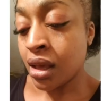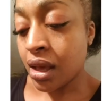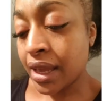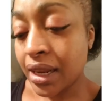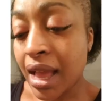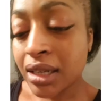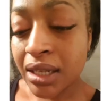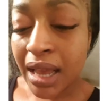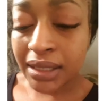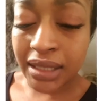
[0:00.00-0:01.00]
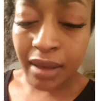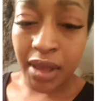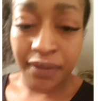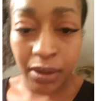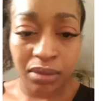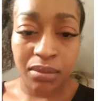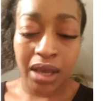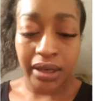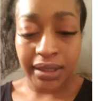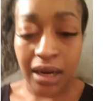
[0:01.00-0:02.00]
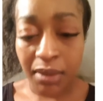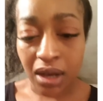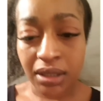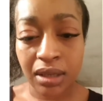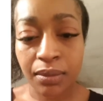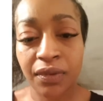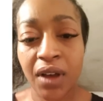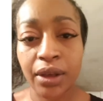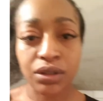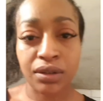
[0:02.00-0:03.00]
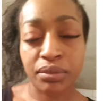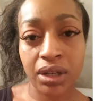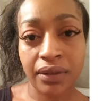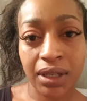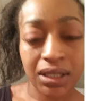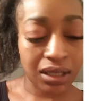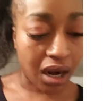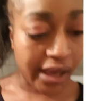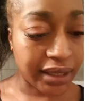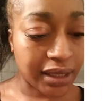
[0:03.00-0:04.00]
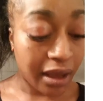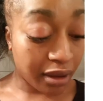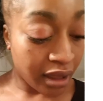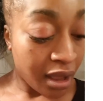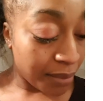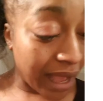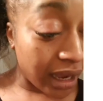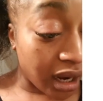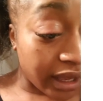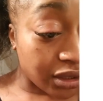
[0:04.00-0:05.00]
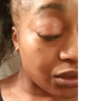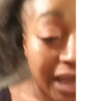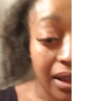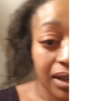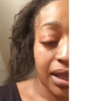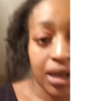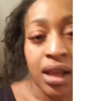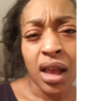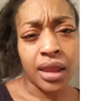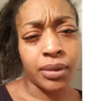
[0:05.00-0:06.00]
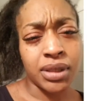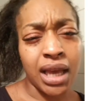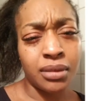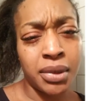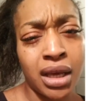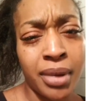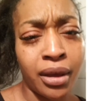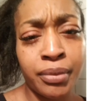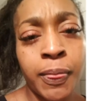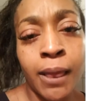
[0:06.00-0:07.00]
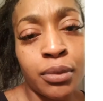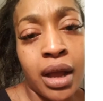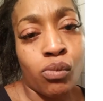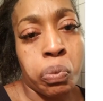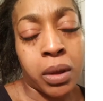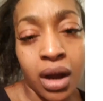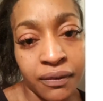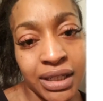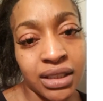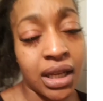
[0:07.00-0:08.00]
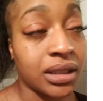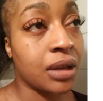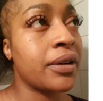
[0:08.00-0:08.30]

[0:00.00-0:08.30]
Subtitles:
I actually asked them if they wouldn't mind sending me on some files from previous clients, like black clients whose hair they did, and they were telling me about confidentiality.